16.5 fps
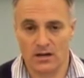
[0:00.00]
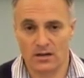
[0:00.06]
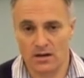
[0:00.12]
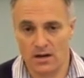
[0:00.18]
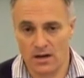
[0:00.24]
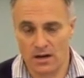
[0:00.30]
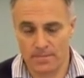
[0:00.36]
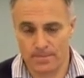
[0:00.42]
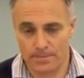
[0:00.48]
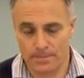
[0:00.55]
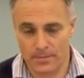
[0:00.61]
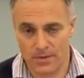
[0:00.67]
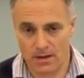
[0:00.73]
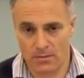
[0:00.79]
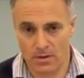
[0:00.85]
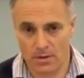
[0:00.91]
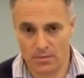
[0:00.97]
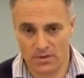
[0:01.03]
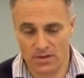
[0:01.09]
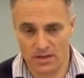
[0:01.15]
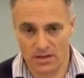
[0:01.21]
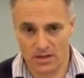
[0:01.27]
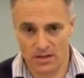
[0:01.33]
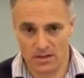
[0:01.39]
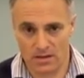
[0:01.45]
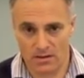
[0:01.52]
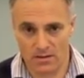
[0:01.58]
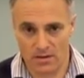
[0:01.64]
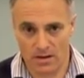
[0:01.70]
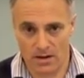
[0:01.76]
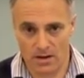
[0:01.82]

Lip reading: and come up with the